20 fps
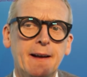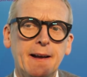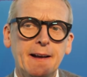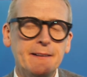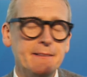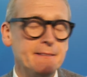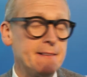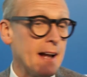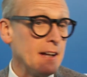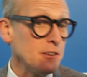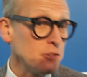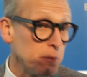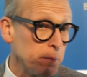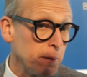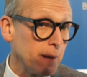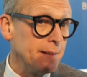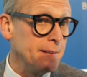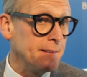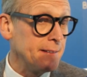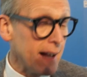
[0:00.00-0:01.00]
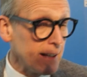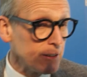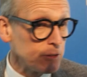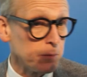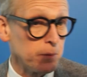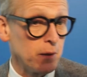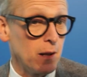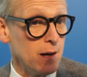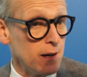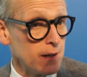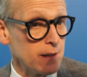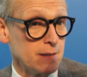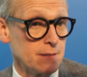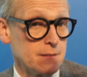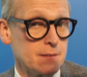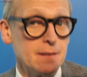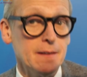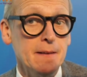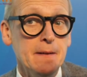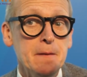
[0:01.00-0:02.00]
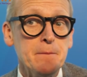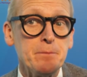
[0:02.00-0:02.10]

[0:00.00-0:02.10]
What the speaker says: intangible, intangible art.